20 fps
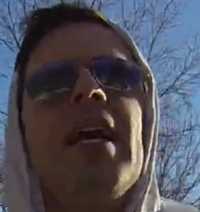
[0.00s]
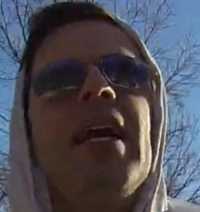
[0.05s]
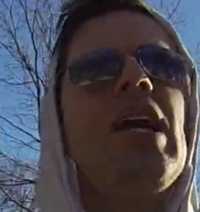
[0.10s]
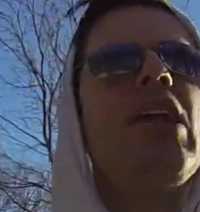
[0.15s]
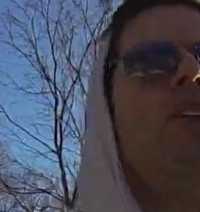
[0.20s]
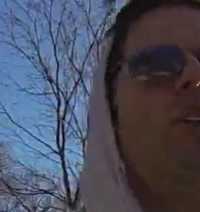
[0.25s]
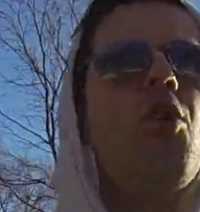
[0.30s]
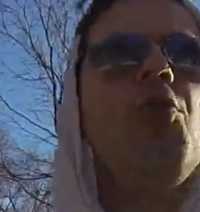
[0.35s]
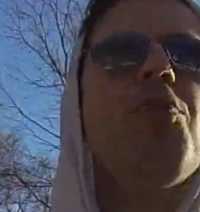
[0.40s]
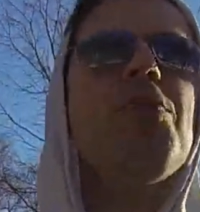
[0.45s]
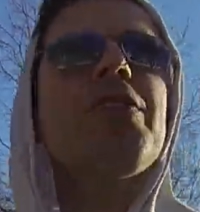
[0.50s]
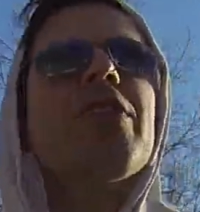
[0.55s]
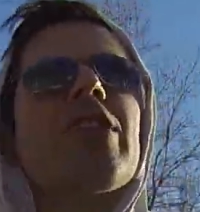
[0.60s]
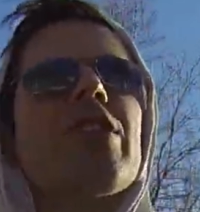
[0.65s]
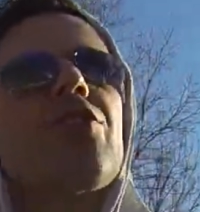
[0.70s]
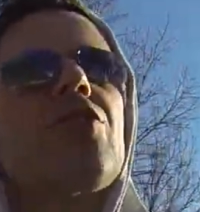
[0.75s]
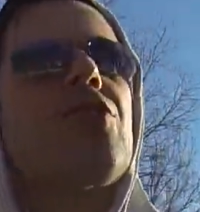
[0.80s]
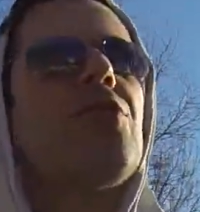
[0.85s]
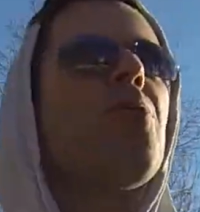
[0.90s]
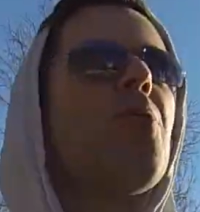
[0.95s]
It opens
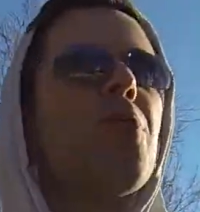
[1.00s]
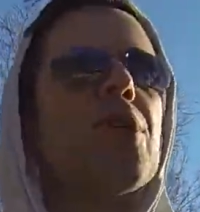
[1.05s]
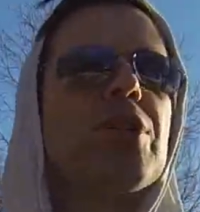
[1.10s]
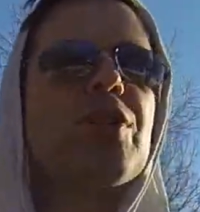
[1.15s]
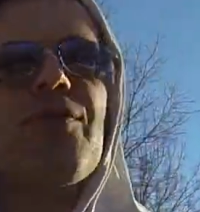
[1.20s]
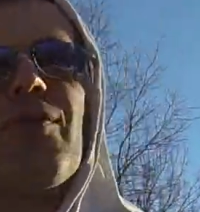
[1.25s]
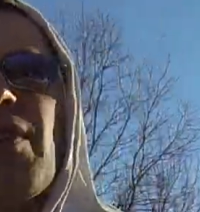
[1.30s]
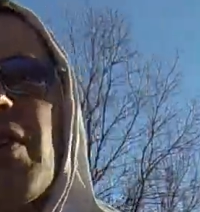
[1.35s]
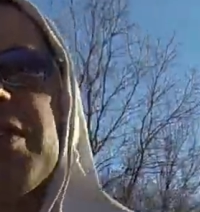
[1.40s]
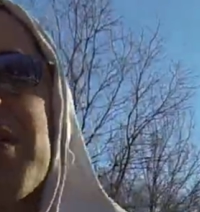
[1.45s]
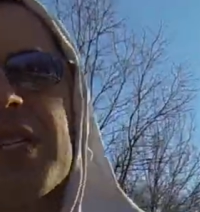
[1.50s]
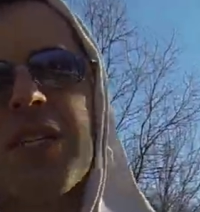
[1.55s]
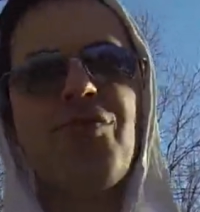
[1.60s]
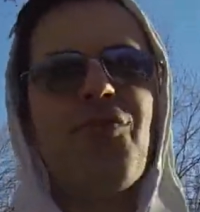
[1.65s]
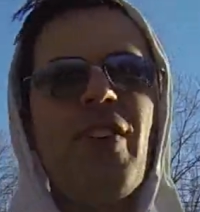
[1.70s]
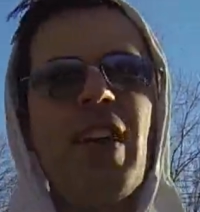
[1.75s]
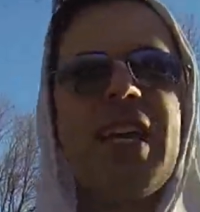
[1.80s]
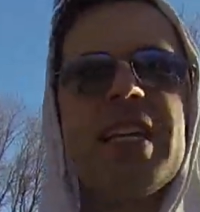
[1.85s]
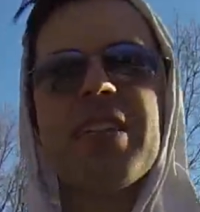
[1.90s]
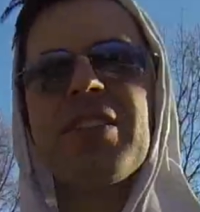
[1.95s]
the doors for all these
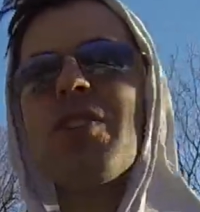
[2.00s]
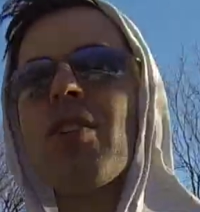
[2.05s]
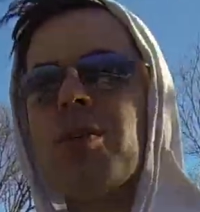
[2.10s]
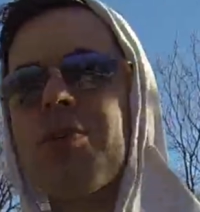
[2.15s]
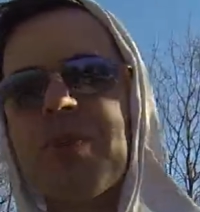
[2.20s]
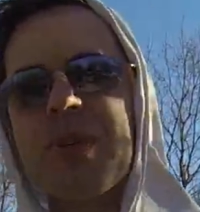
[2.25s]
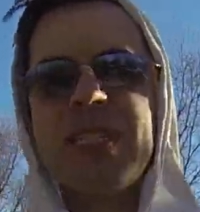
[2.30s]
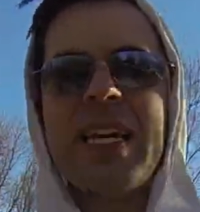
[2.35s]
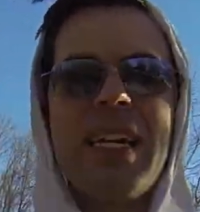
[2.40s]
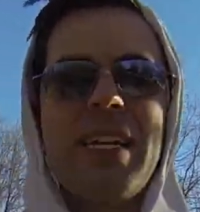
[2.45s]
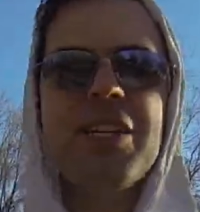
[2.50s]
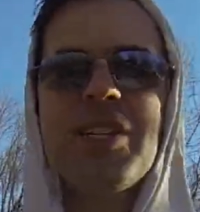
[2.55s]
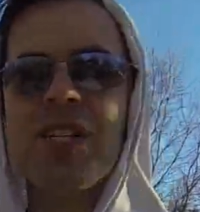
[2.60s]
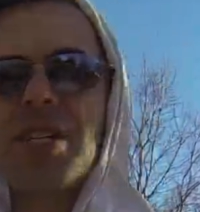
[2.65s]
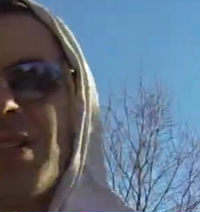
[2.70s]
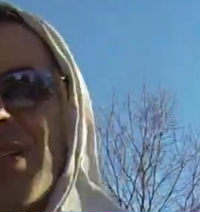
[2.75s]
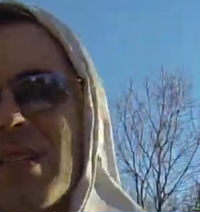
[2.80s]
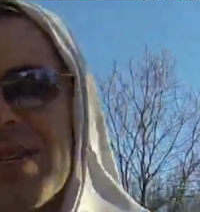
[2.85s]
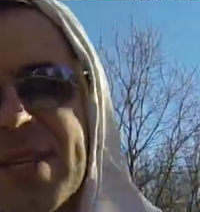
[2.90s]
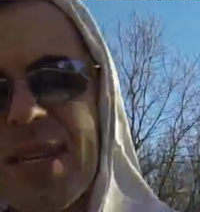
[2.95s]
fan
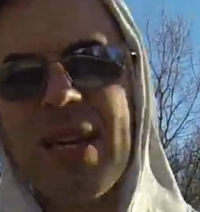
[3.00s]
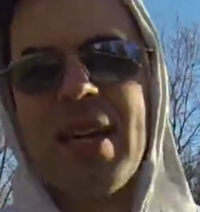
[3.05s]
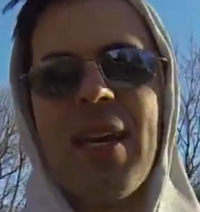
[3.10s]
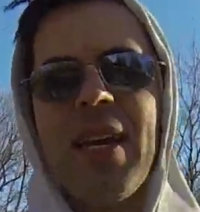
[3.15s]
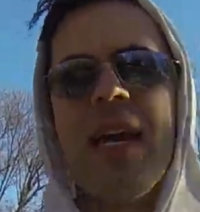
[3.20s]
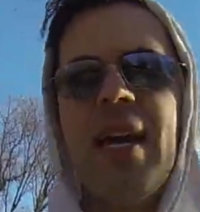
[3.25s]
interpretations.